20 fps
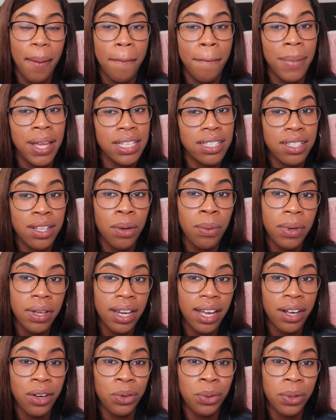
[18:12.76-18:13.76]
based on
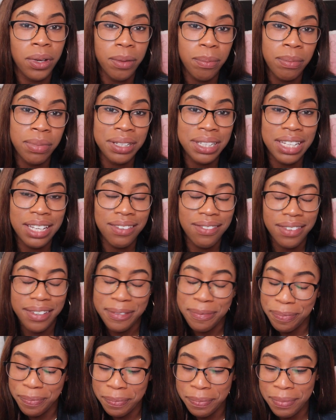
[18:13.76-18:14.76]
what I grew up
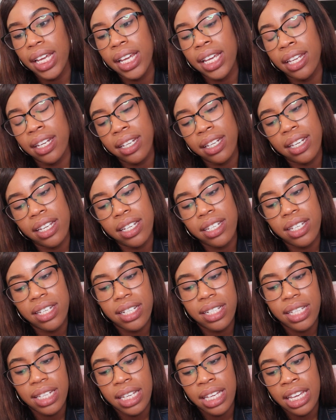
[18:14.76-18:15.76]
believing. In
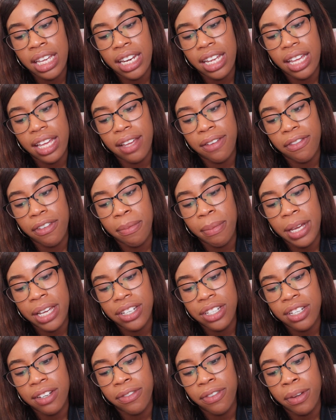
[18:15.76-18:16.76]
addition to getting
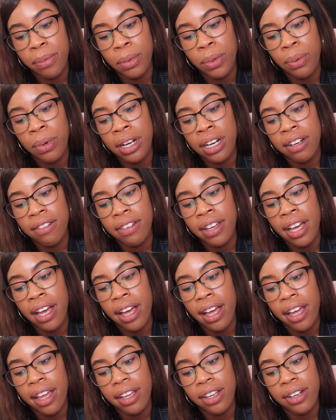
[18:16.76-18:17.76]
information from the Word of
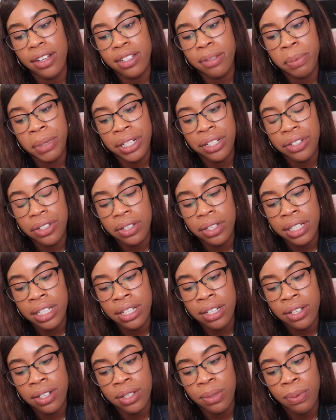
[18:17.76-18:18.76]
God, your spiritual
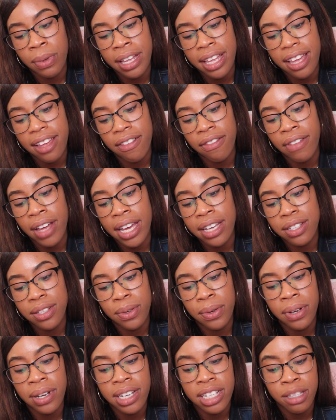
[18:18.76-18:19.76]
leaders, what
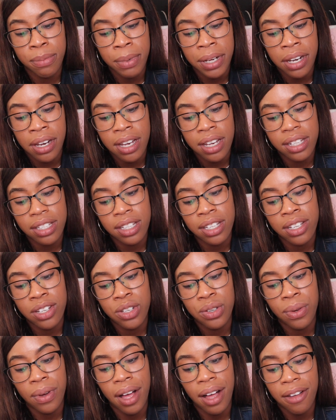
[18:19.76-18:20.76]
advice or experience
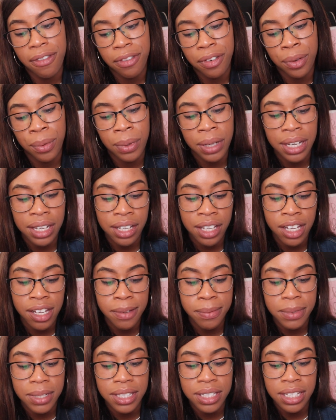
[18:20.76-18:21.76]
could you offer when it
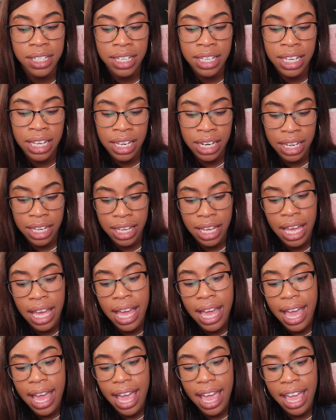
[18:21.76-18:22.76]
comes to getting
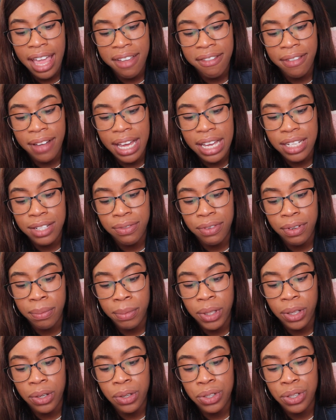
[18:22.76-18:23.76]
advice
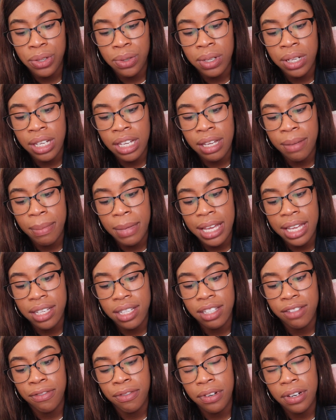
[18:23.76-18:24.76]
from those you deem
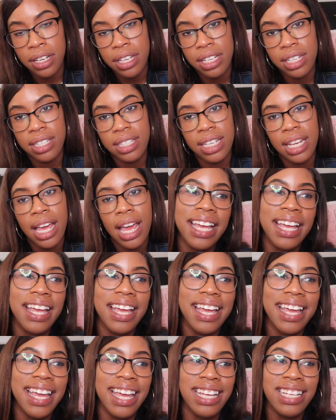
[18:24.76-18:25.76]
as friends?
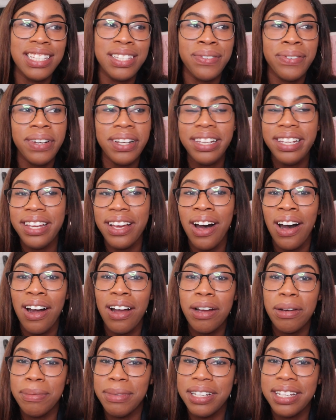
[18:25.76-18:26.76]
It's really
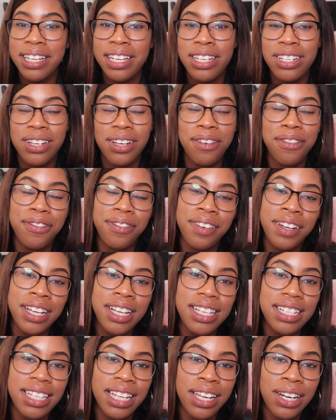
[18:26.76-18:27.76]
hard because your
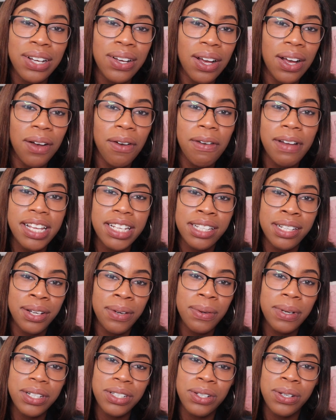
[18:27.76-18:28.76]
friends, they don't always
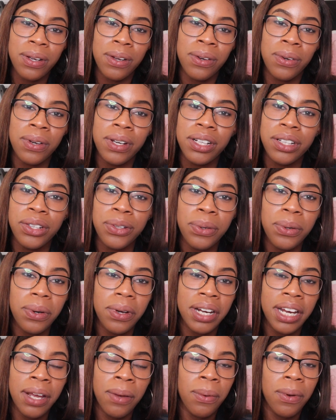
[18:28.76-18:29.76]
know what you're going through,
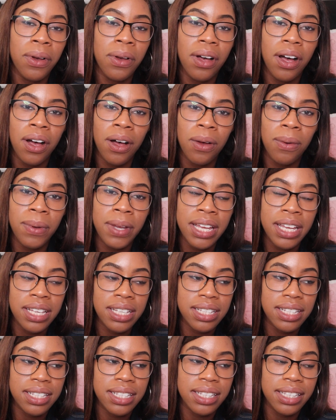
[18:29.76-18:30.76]
or they won't
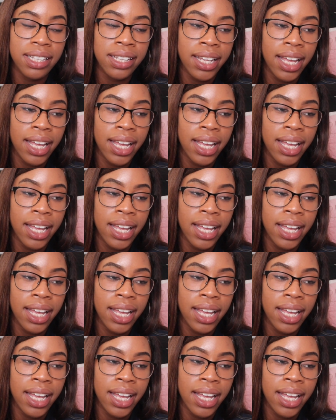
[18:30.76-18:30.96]
always